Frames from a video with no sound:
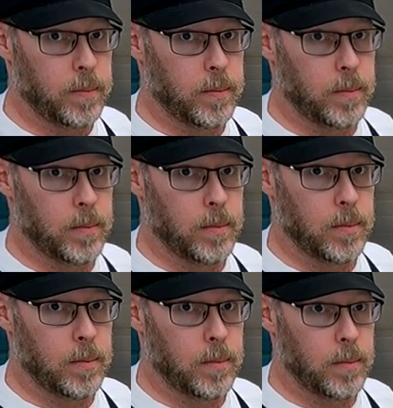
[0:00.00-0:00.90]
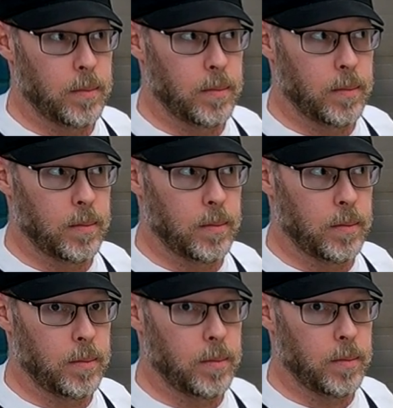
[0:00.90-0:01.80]

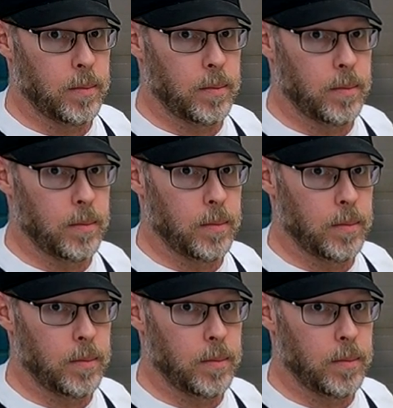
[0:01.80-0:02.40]
Nobody speaks.